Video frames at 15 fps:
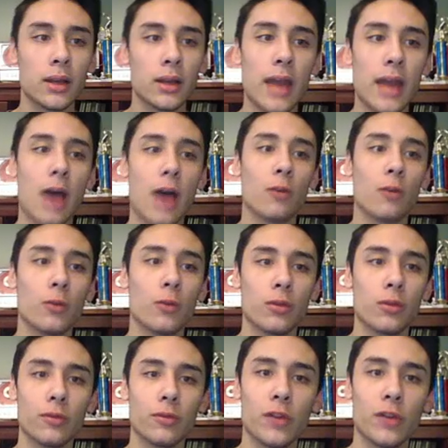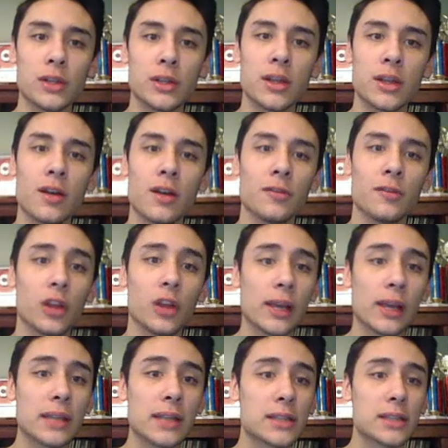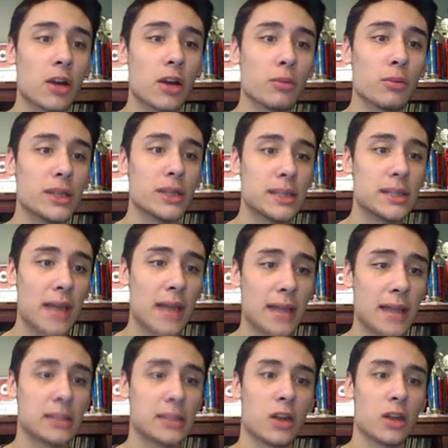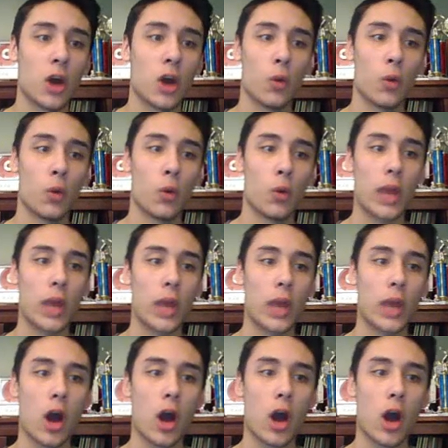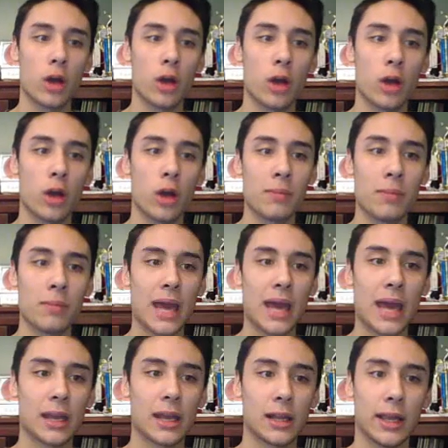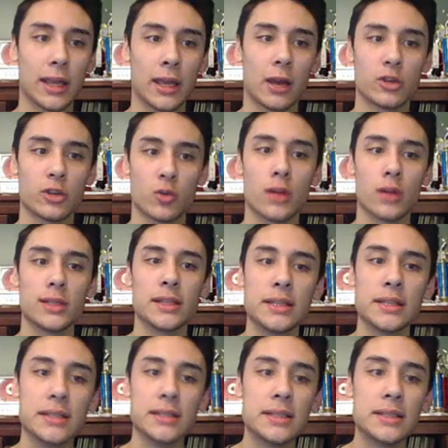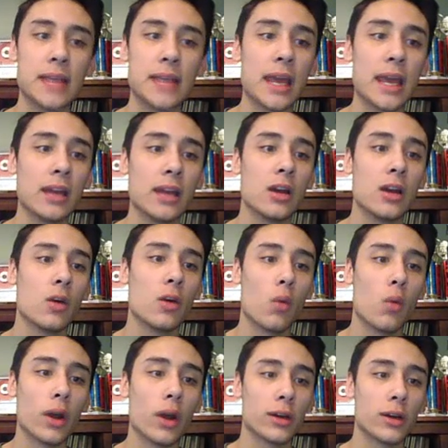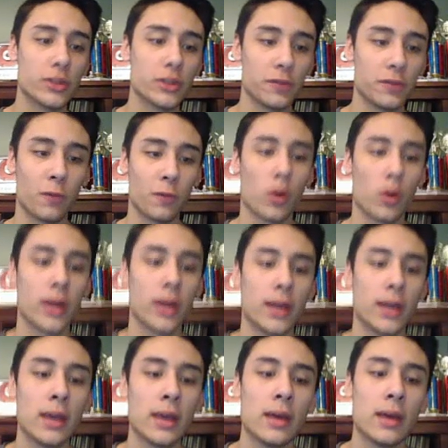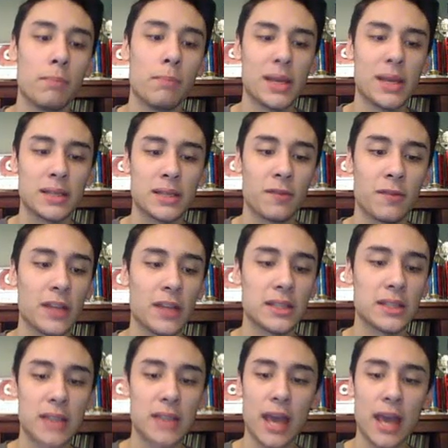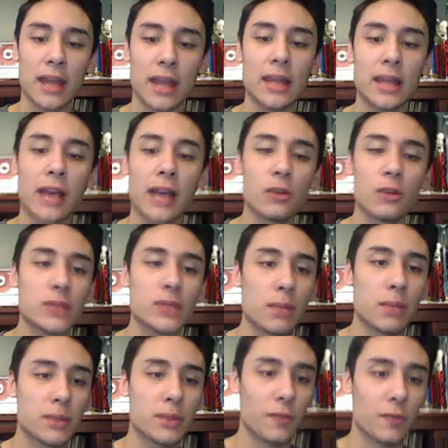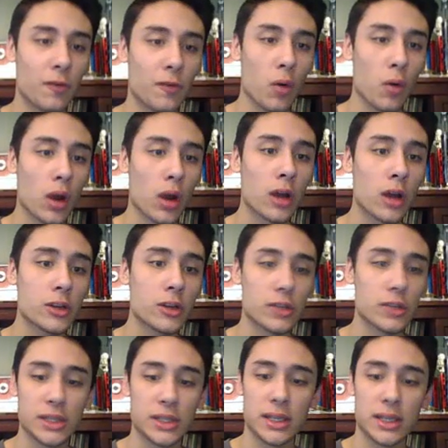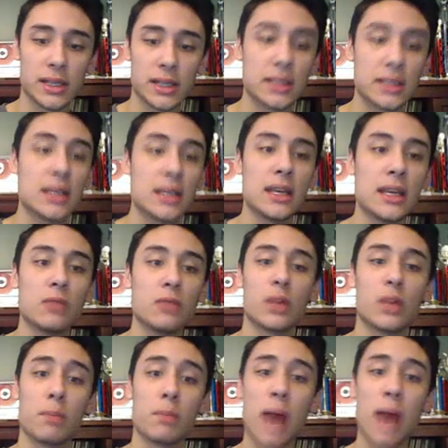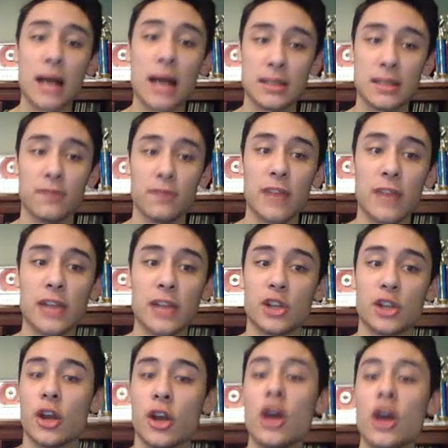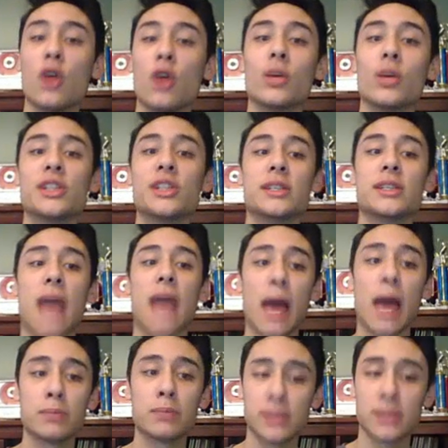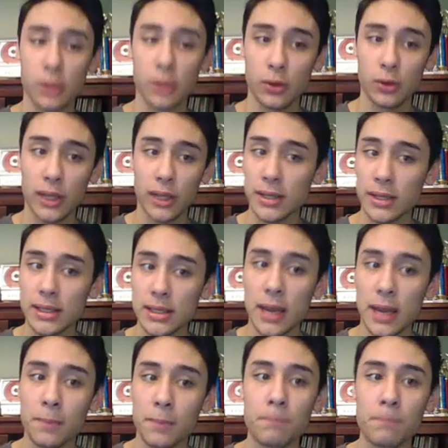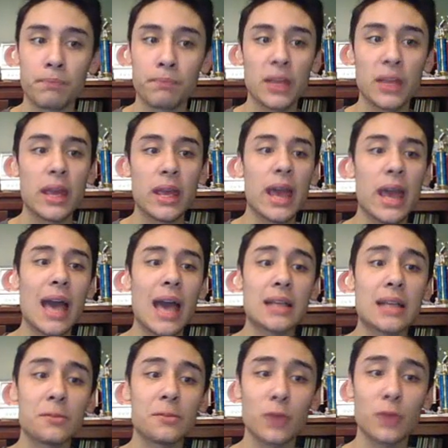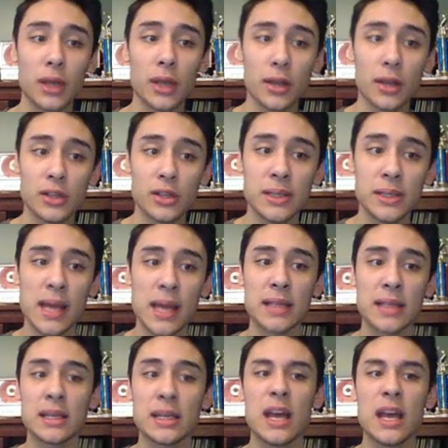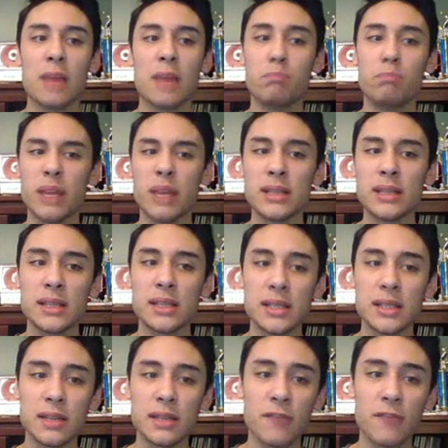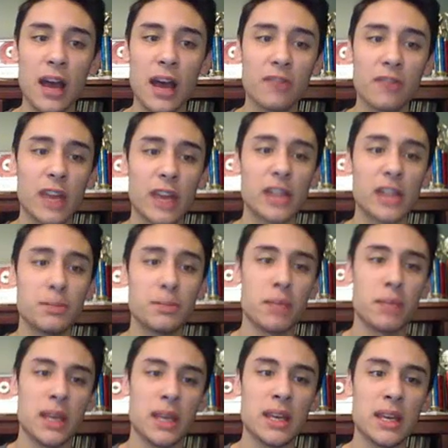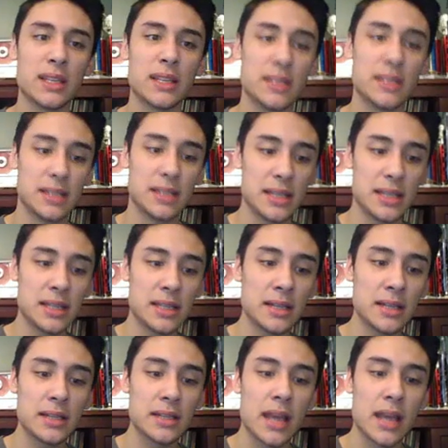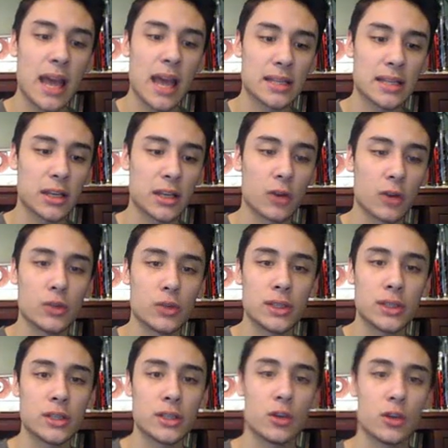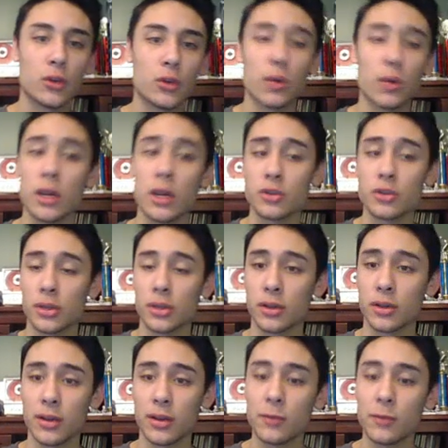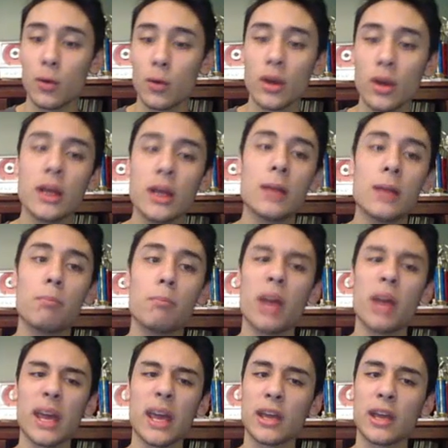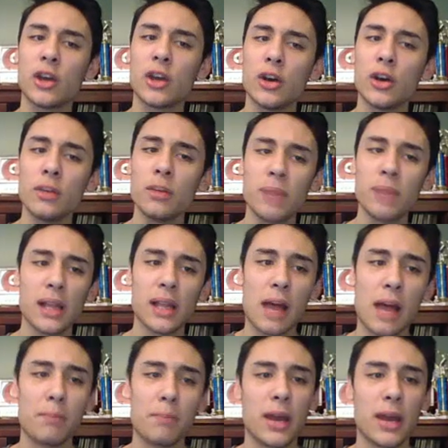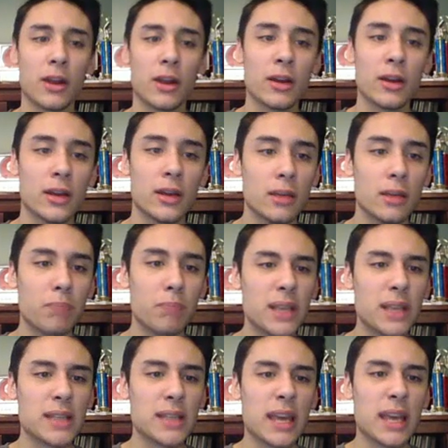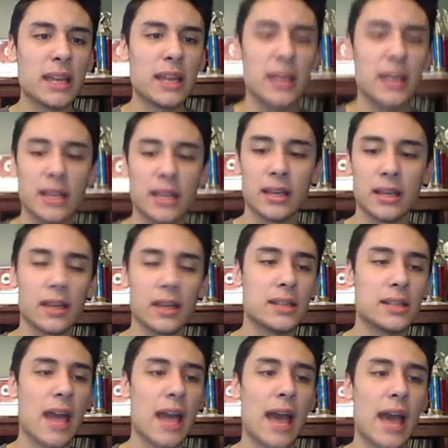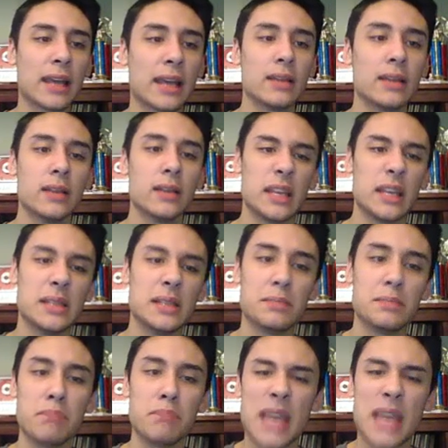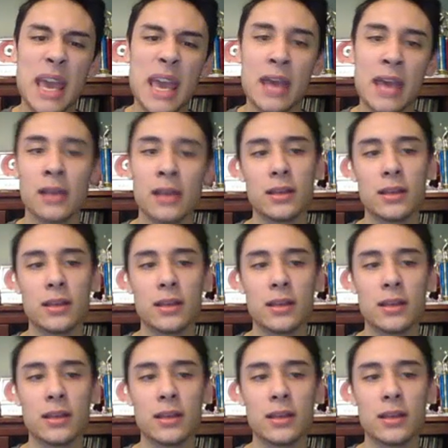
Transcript: Now, first off, looking at Skarmory's stats, we automatically are drawn to this insane 140 base defense stat, and that goes up to 416 with a positive nature, which is absolutely insane. As for the other stats, base 65 HP is decent as it goes to 334, but it could be a lot better. Base 80 attack is meh.